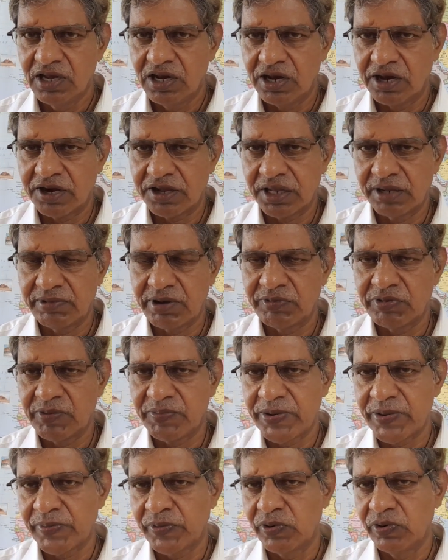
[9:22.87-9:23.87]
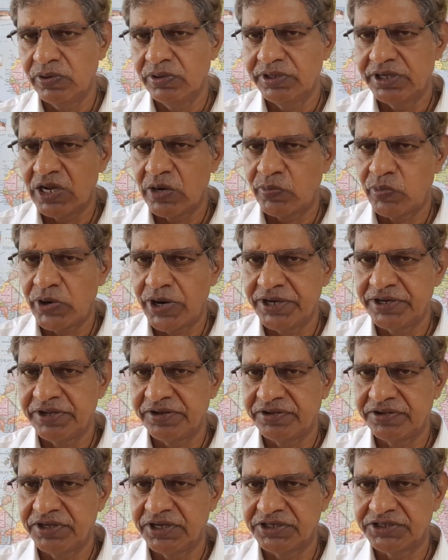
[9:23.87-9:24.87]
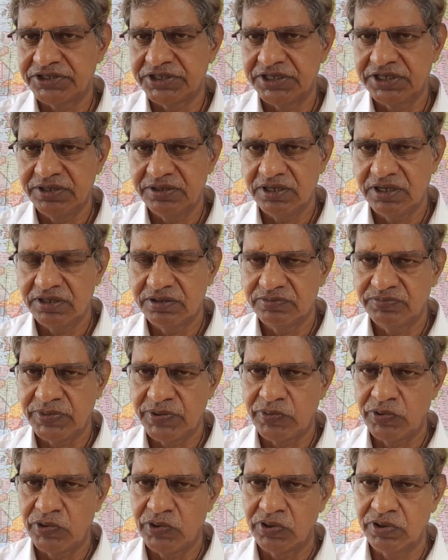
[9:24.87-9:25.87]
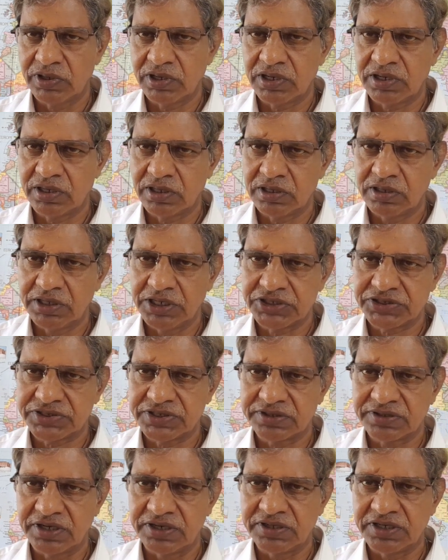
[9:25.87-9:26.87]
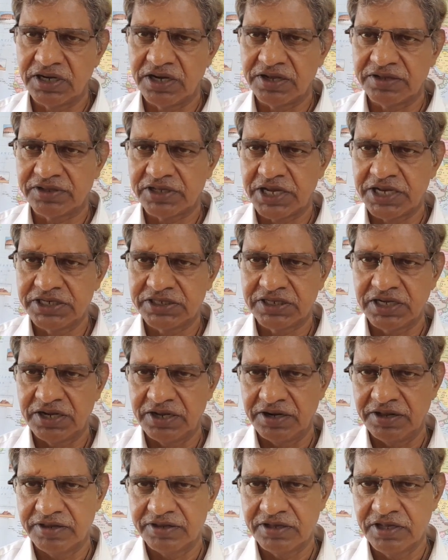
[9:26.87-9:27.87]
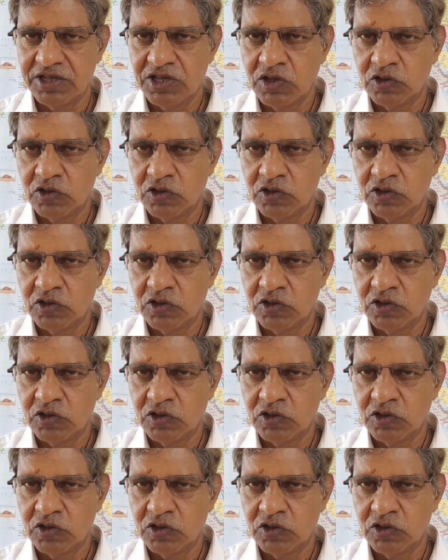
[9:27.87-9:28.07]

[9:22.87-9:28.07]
or some of the people they appoint the CHA before central excise clearance.